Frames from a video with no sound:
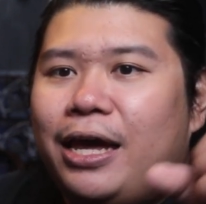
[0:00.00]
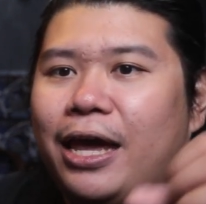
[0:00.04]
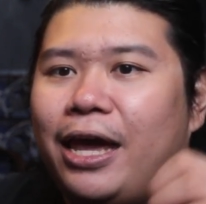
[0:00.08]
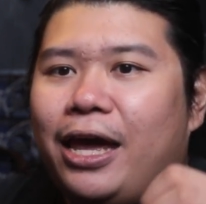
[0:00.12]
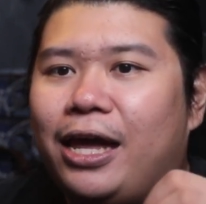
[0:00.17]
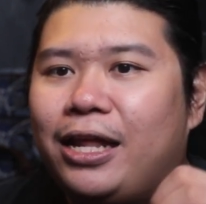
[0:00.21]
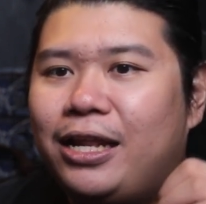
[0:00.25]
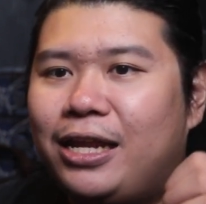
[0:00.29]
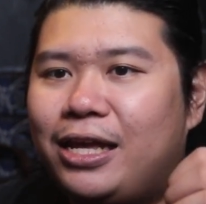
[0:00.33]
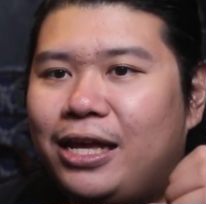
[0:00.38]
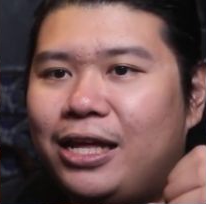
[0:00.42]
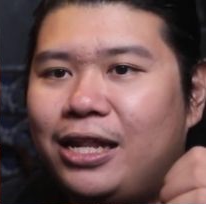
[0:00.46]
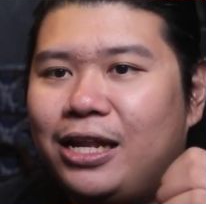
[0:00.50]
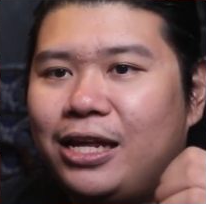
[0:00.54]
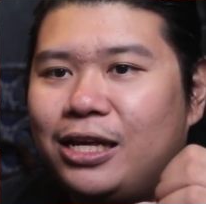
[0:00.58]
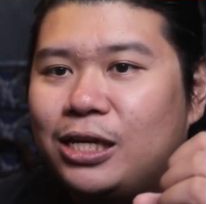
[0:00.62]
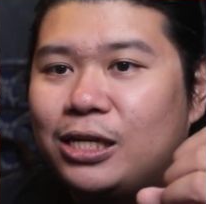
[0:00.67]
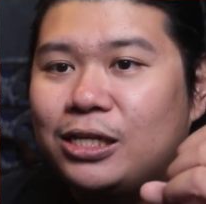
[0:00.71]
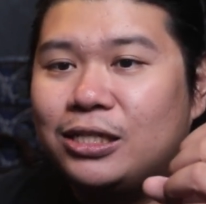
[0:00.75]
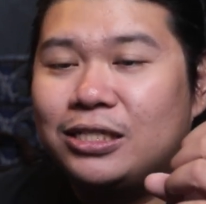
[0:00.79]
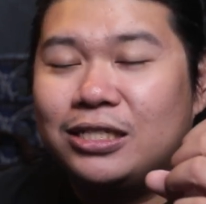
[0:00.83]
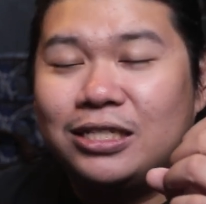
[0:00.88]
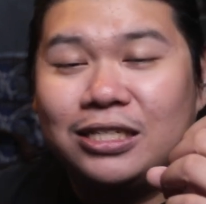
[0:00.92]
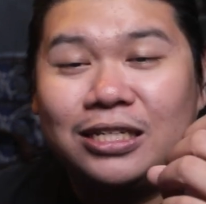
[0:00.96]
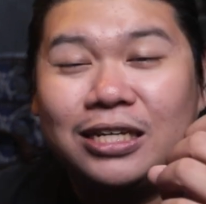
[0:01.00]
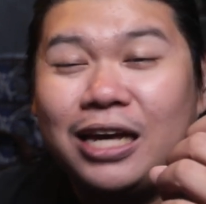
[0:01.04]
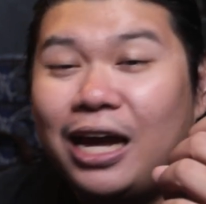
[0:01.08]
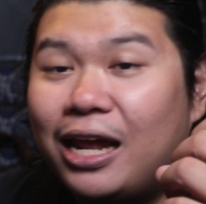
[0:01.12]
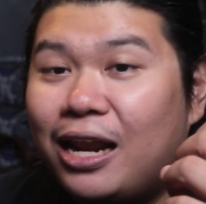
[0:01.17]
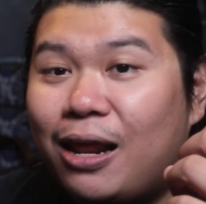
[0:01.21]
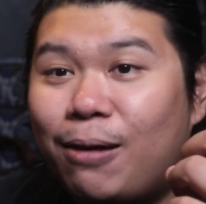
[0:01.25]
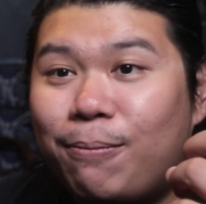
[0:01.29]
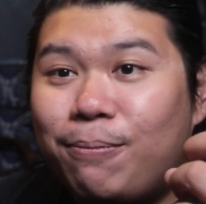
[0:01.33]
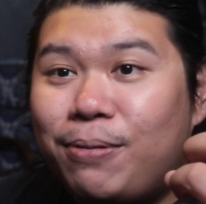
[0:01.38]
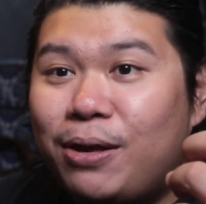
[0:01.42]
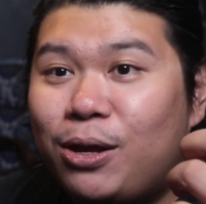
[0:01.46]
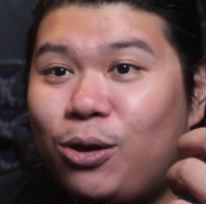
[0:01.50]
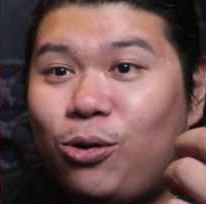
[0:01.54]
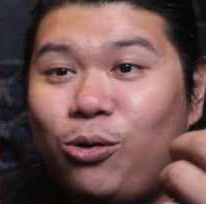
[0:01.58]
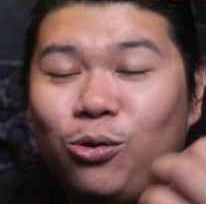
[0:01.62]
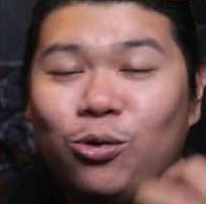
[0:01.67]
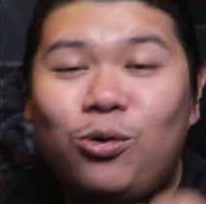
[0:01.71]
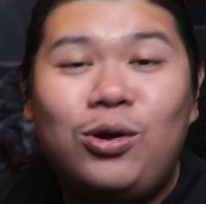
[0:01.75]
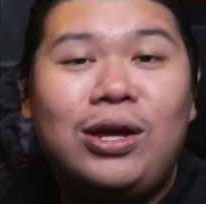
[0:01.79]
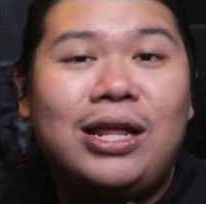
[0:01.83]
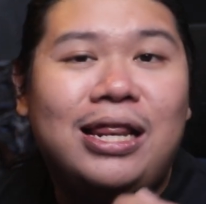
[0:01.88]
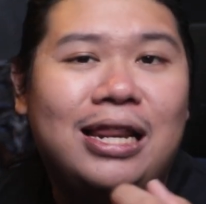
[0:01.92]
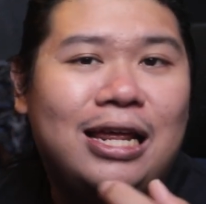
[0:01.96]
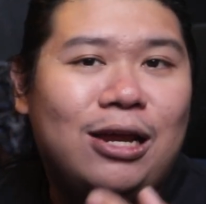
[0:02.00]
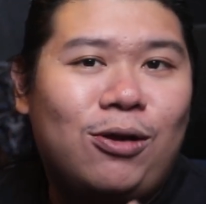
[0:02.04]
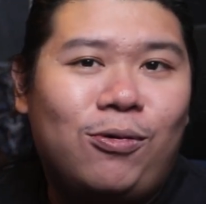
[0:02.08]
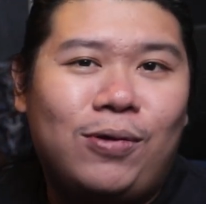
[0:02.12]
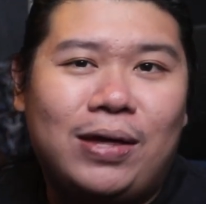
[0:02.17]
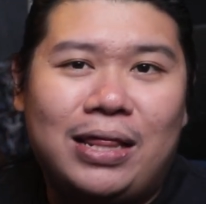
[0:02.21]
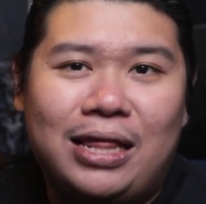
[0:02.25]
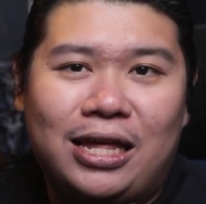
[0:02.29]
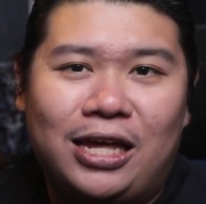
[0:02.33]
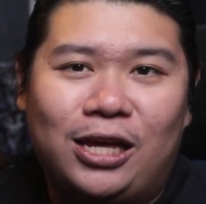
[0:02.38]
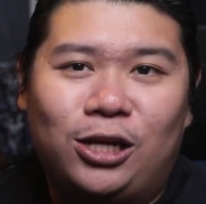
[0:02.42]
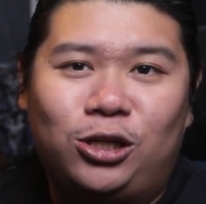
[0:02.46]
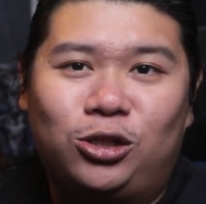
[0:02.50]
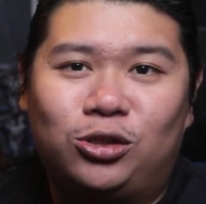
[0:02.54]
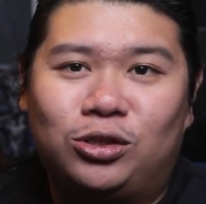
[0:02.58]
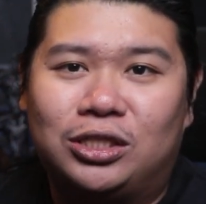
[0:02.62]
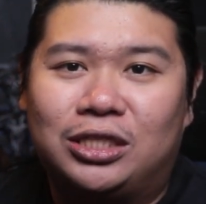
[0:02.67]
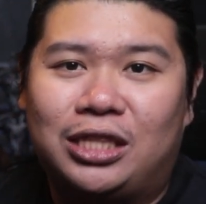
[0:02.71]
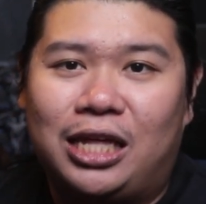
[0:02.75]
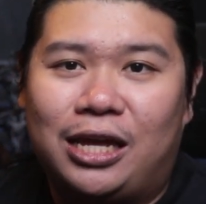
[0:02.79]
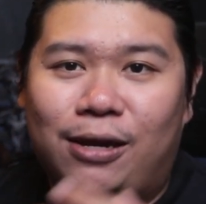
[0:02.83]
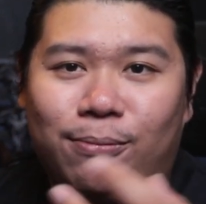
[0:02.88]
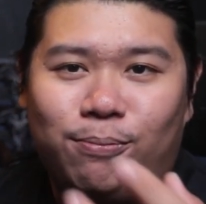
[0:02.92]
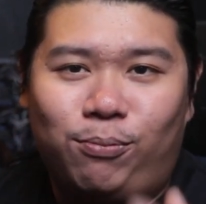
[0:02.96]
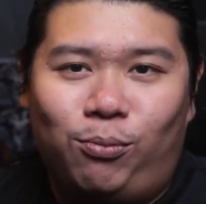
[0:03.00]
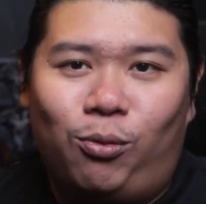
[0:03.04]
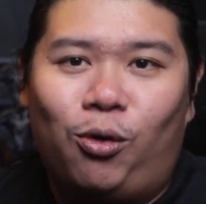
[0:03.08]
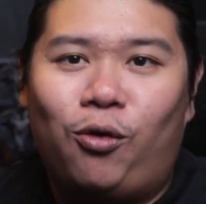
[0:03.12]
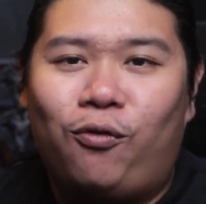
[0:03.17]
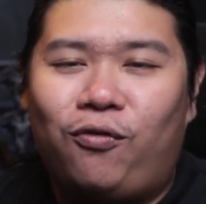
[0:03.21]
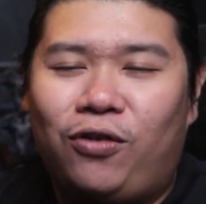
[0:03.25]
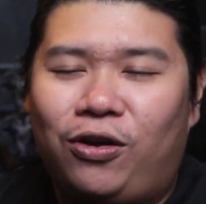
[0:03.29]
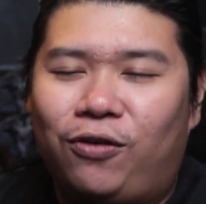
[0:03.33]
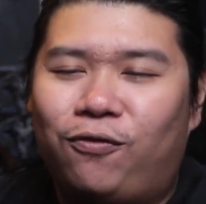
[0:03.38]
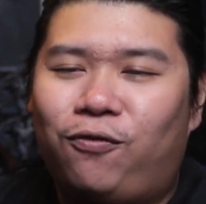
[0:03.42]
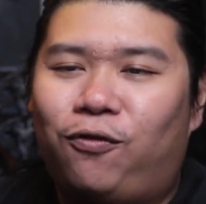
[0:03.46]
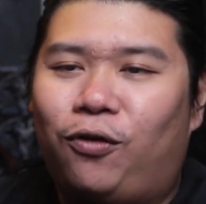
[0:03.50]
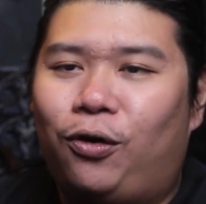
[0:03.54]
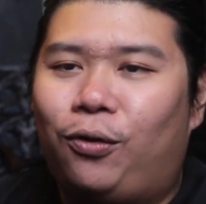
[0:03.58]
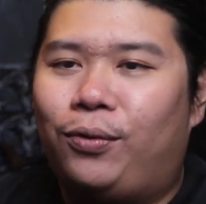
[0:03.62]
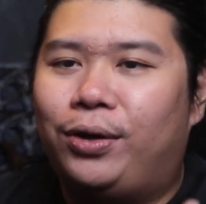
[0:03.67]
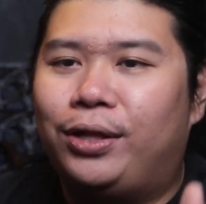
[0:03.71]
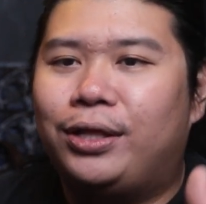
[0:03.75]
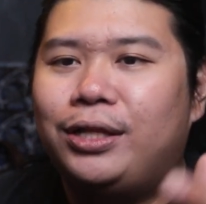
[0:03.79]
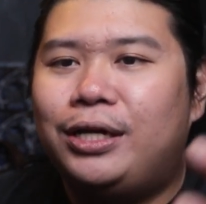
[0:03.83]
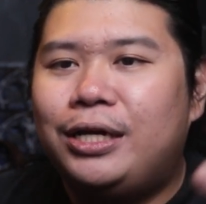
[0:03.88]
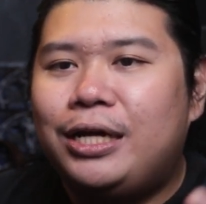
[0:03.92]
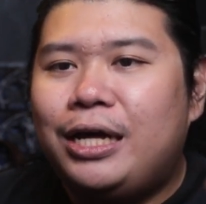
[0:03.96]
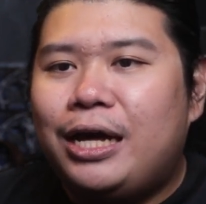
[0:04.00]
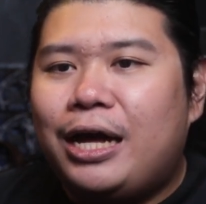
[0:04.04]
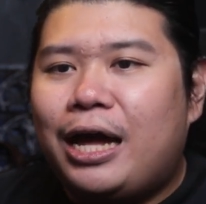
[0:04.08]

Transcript: and it is gonna be really, really interesting moving forward.